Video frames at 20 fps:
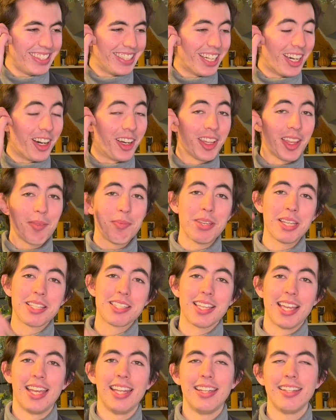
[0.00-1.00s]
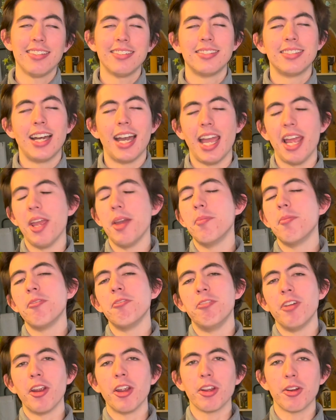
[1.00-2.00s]
All that being said, I am
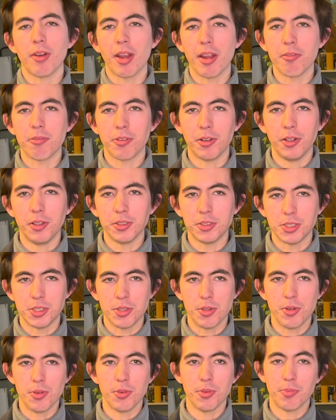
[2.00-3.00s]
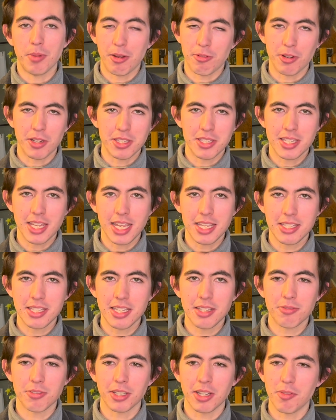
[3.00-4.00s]
very grateful to my friend
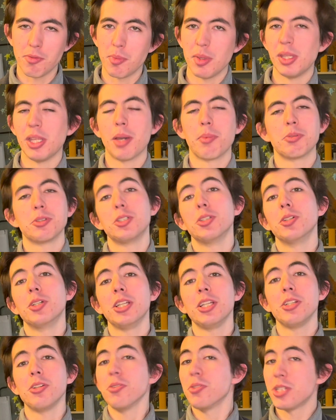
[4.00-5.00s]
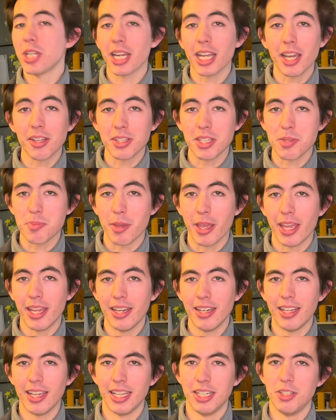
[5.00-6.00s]
Stacy for giving me the opportunity to check out this
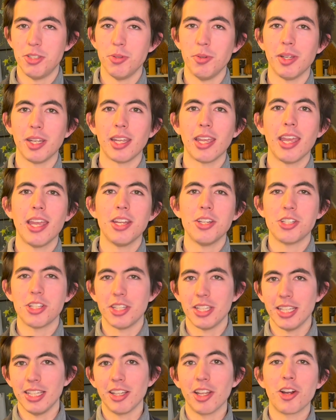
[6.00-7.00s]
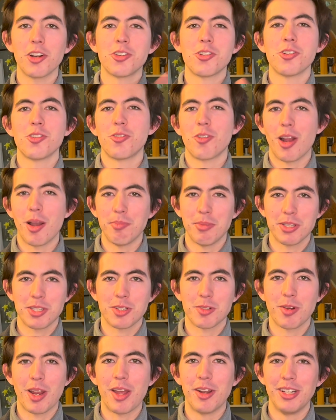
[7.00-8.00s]
pen and to engage in the larger drama
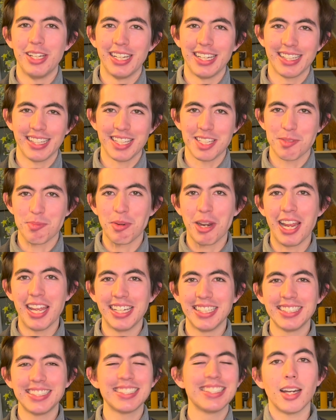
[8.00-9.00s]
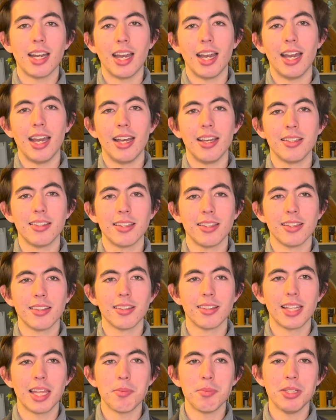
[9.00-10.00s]
surrounding this brand.
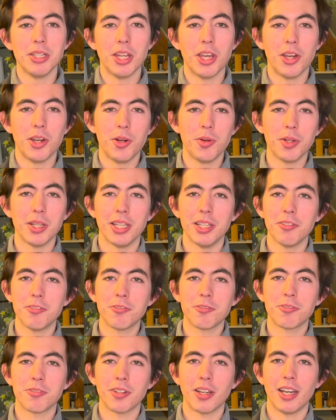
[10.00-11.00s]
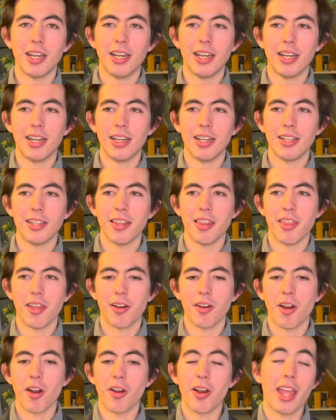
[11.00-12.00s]
Let me know if there
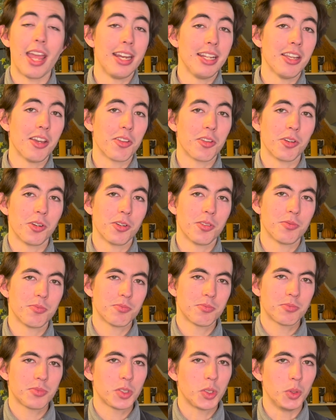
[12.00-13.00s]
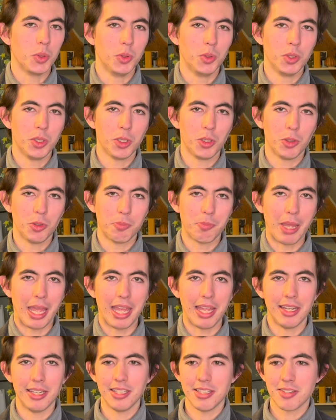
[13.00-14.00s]
are any other cool little
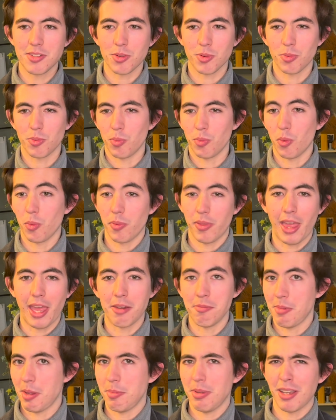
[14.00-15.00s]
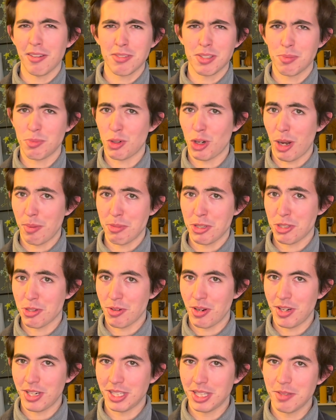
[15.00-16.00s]
pens that maybe have some drama
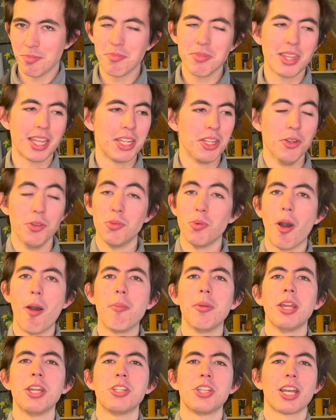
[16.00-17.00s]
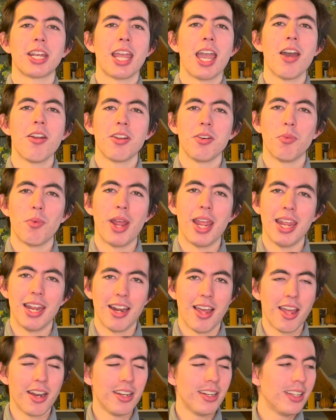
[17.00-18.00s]
surrounding them that you'd want me to check out and weigh in
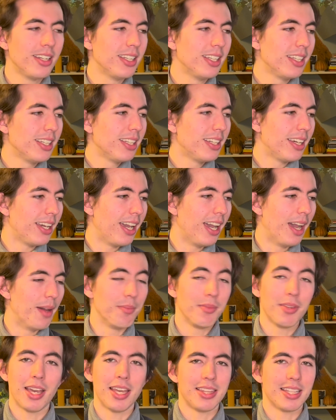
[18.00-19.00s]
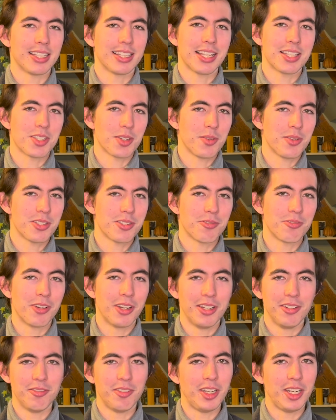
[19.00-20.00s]
on. I think that's always a
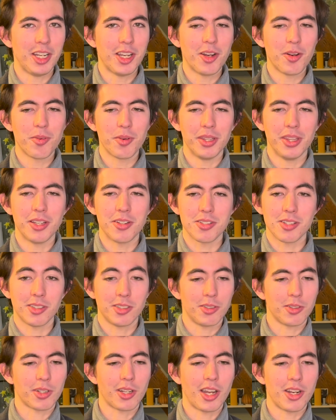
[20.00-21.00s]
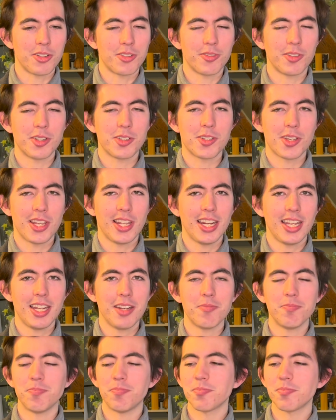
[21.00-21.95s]
fun video when there's a little controversy in it.